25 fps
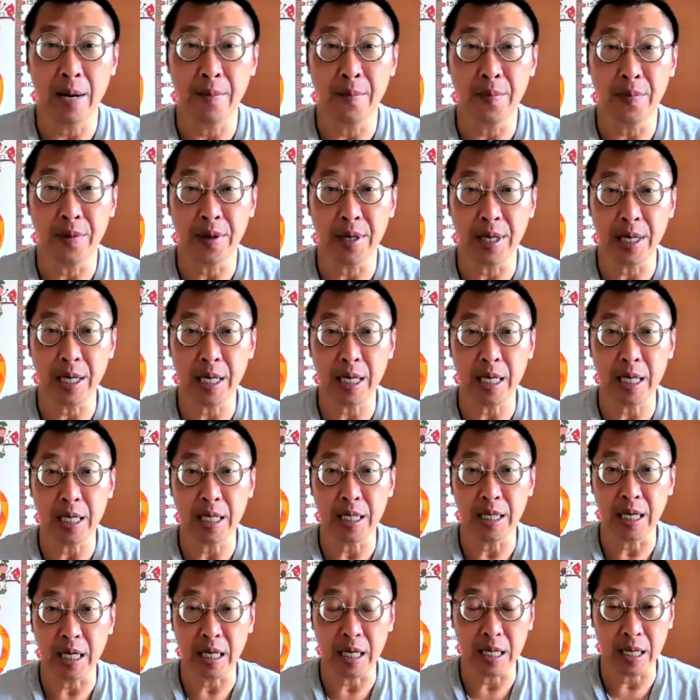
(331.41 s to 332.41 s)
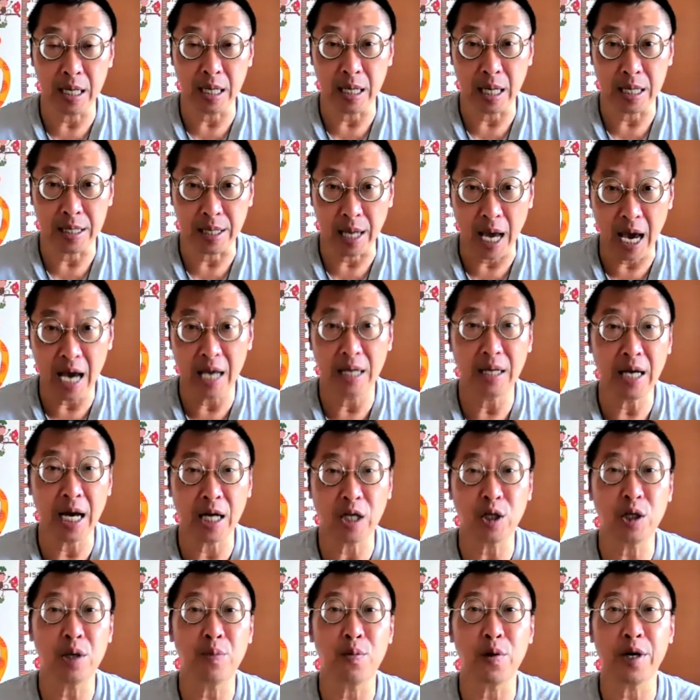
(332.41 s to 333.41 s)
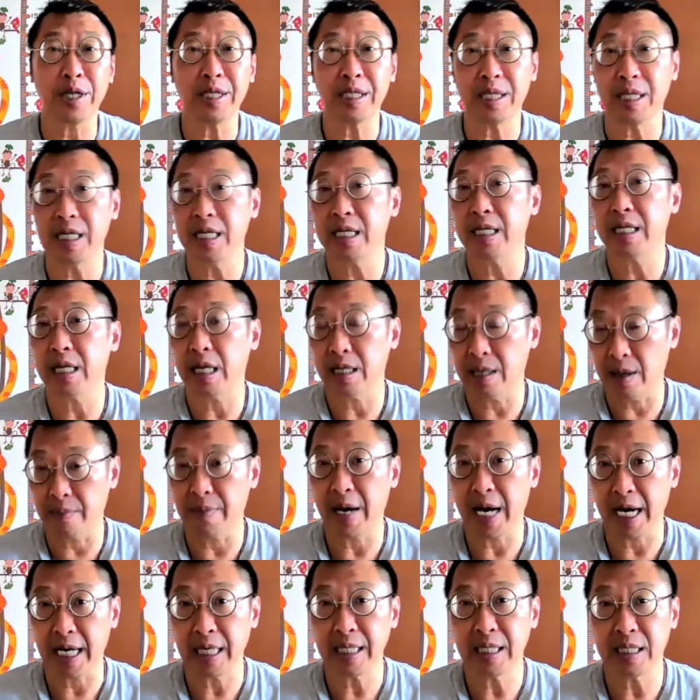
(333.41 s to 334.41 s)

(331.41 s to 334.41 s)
the Ant actually brings in the banks.